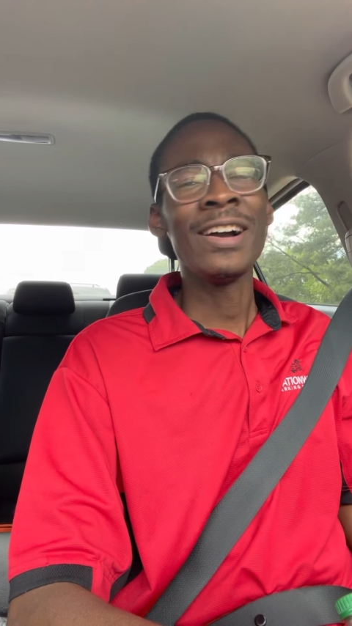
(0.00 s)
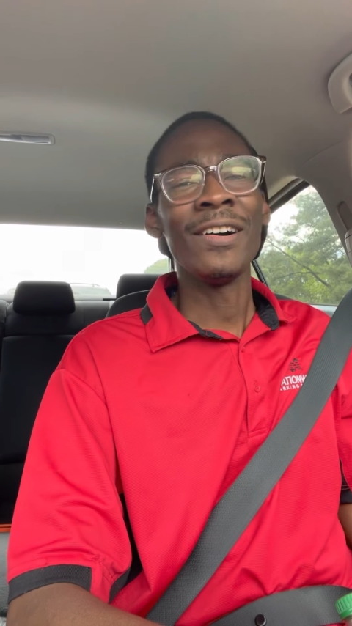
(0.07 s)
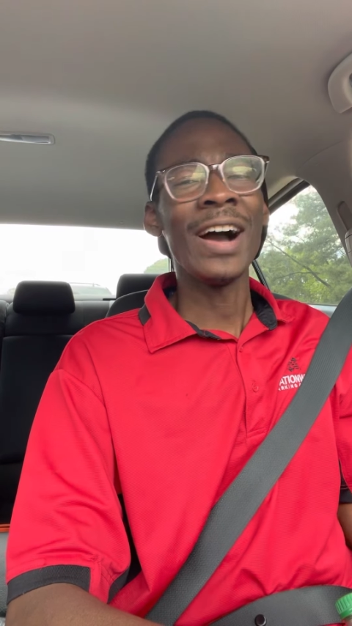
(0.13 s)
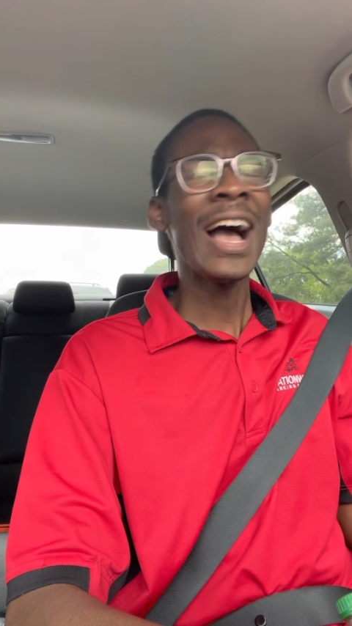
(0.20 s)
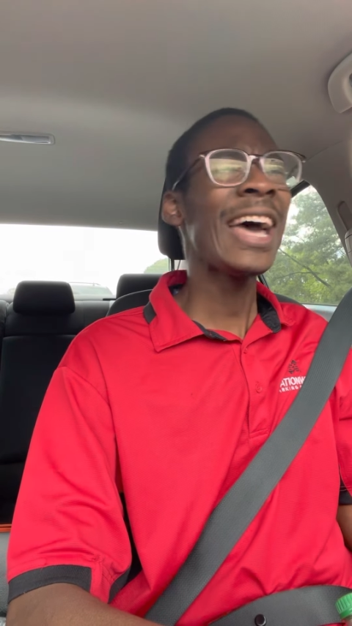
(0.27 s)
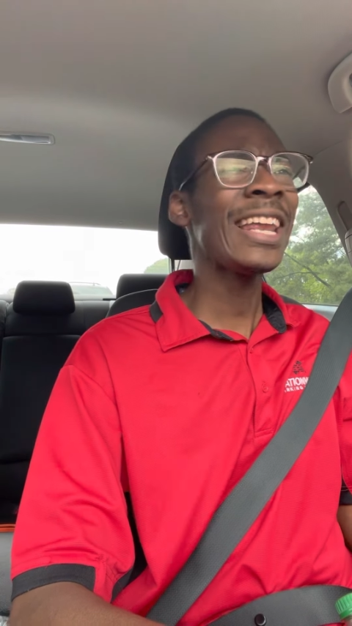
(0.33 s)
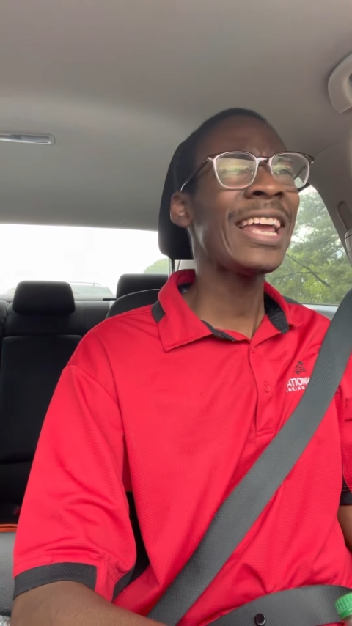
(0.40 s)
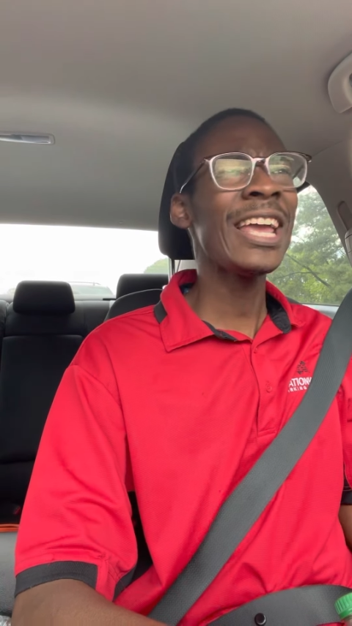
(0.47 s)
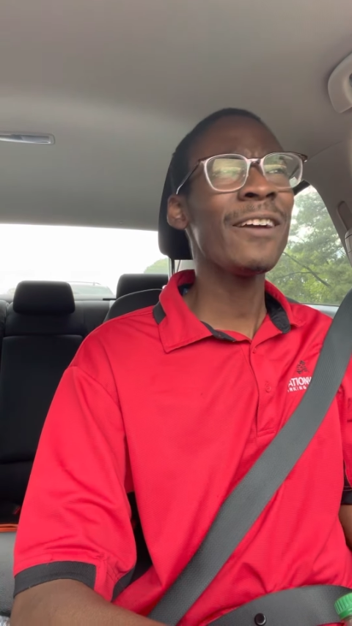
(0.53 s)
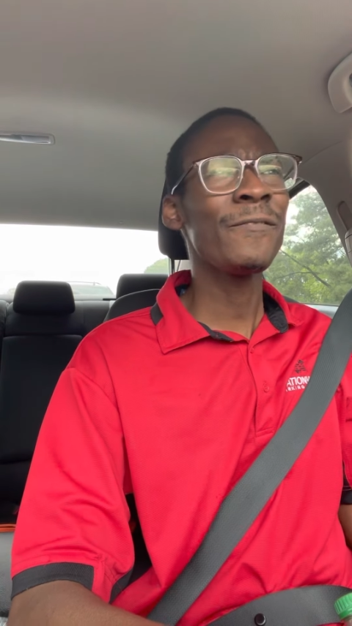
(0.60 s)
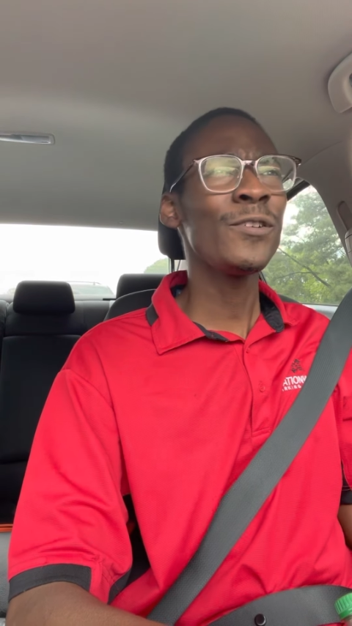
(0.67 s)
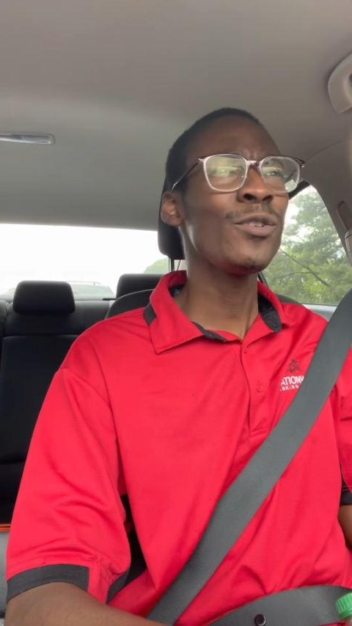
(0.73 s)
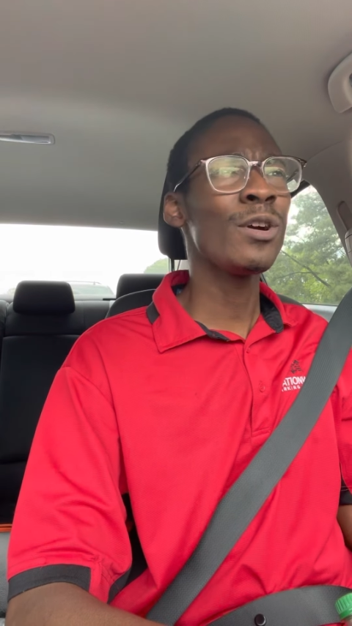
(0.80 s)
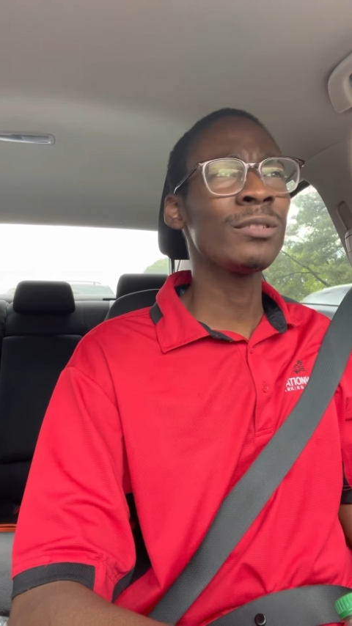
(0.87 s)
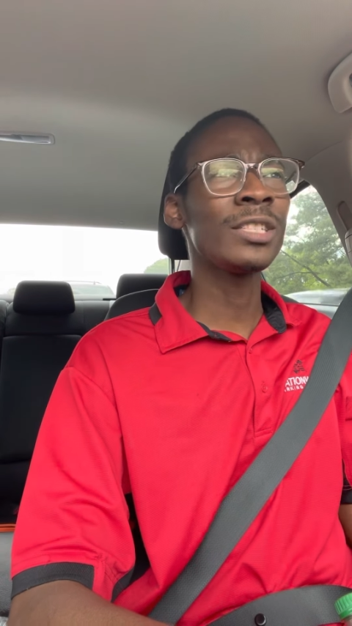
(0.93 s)
Well, how the
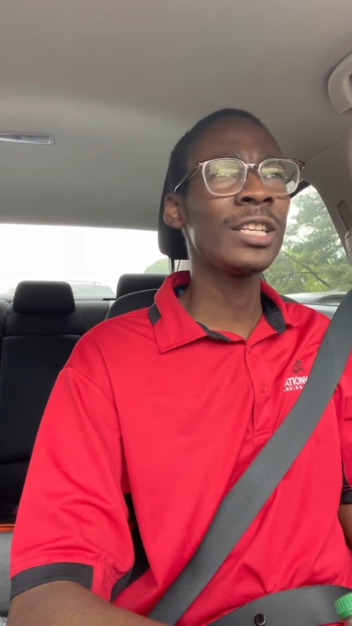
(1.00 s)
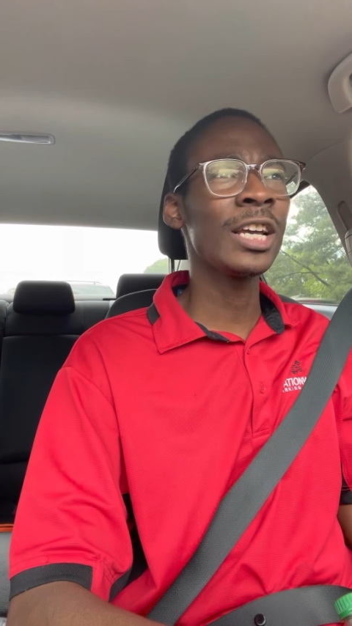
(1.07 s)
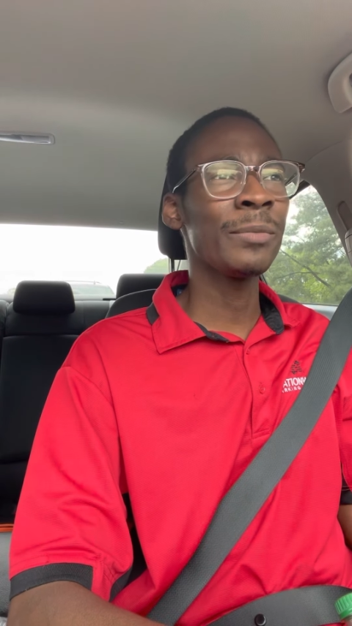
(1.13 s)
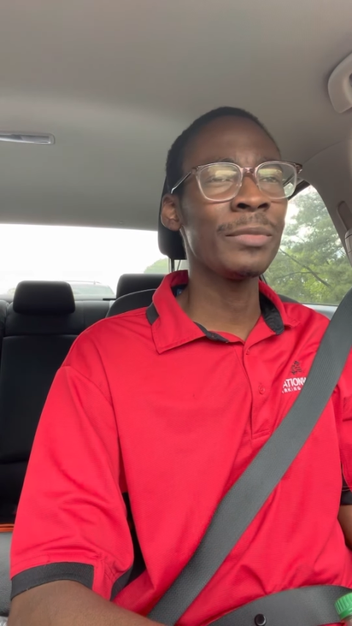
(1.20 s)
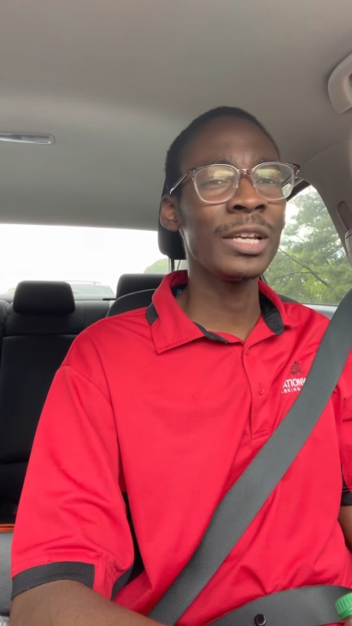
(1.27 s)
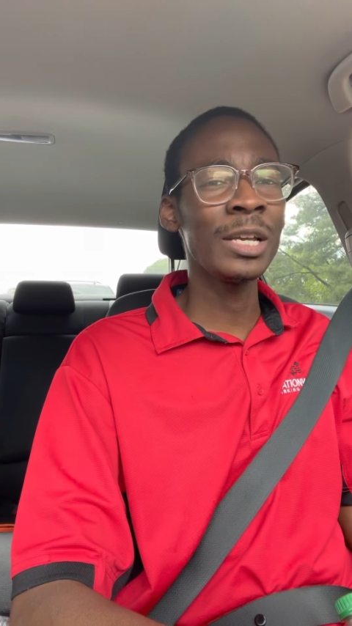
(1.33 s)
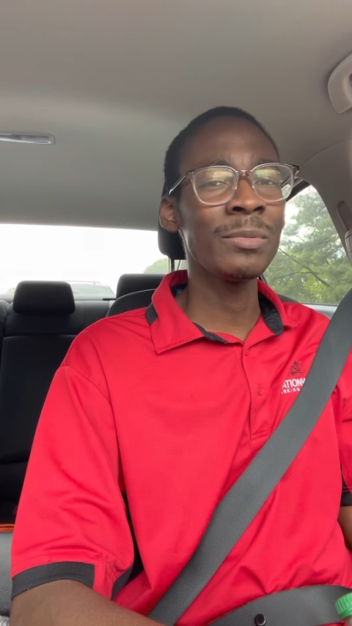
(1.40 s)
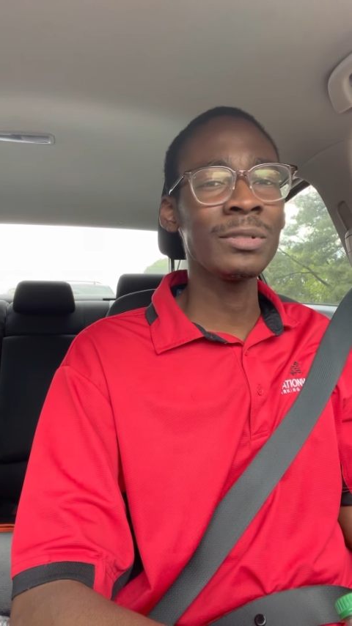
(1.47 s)
F you gonna tell me?